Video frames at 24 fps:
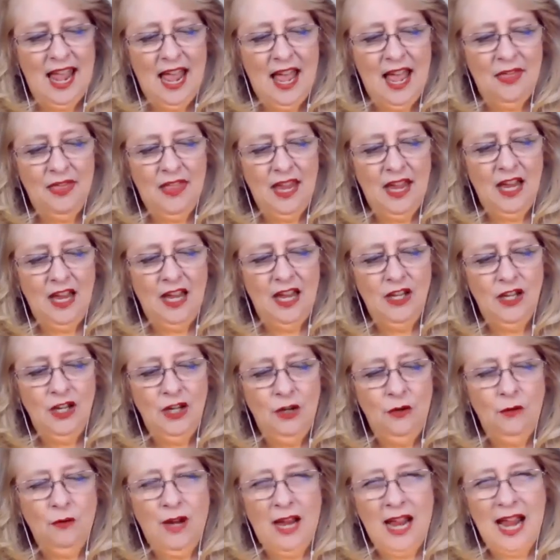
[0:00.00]
And then
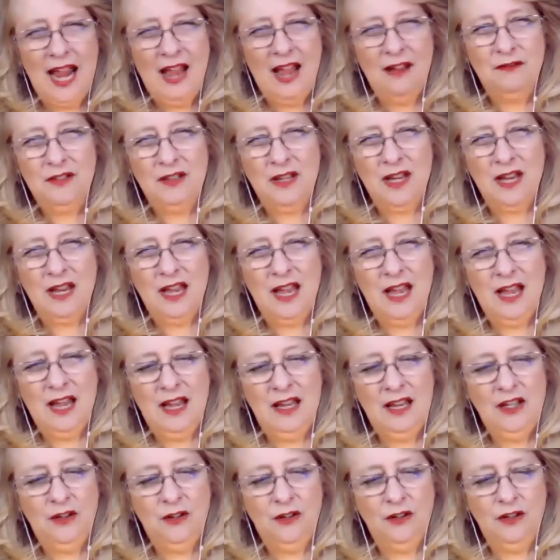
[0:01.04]
you have
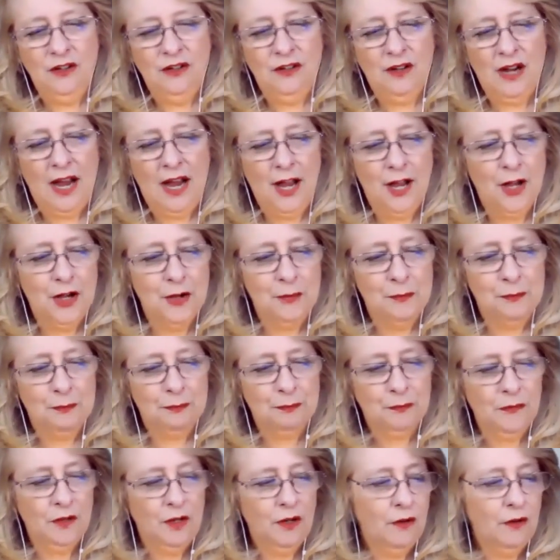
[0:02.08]
uh, your, um,